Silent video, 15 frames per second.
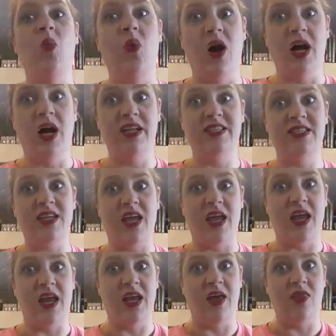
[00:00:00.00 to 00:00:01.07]
What's
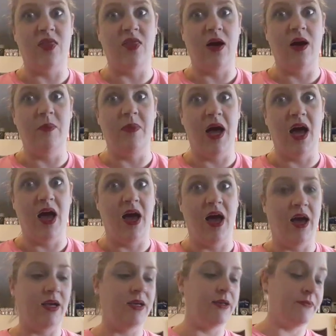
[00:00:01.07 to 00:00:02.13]
in the
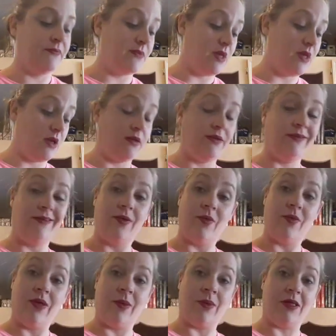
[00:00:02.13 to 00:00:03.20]
bag?
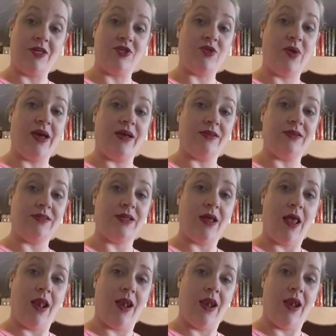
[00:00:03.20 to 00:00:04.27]
Well, I'm glad you asked.
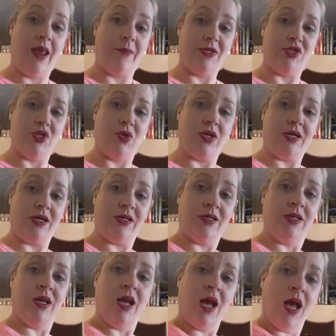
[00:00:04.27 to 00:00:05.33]
Let me show you.
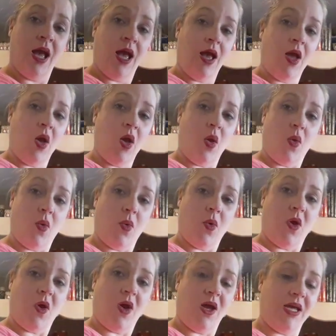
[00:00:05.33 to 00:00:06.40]

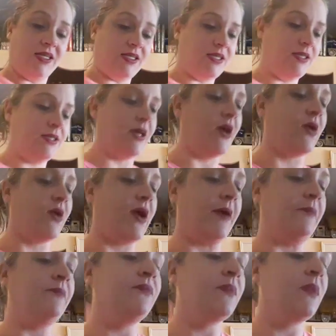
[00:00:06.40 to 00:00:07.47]
What?
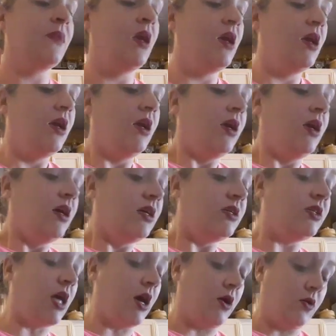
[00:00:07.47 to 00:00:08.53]
Okay.
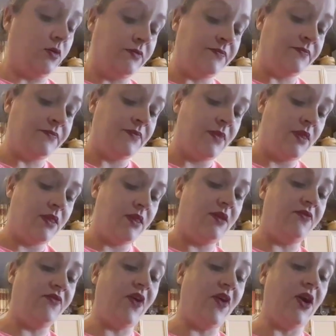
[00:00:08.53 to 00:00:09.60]
So,
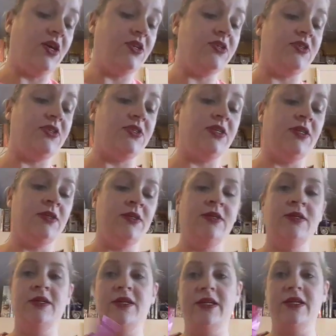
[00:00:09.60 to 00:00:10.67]
the first,
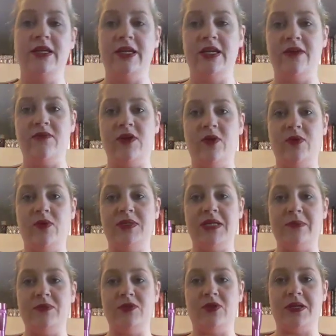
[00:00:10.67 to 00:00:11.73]
you never know when
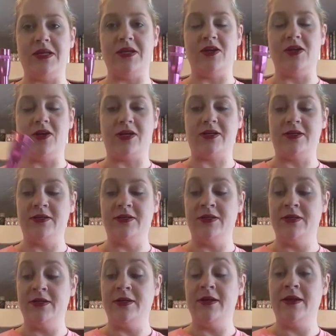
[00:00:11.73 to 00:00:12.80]
times are going to get dark.
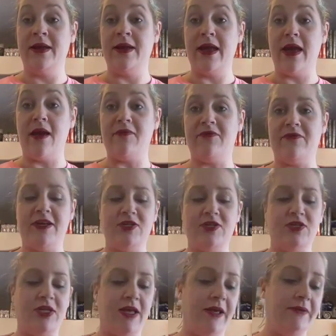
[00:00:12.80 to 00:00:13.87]
Have a
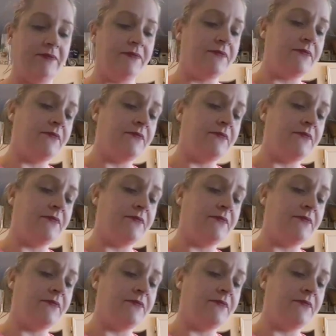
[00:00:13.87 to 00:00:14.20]
flashlight.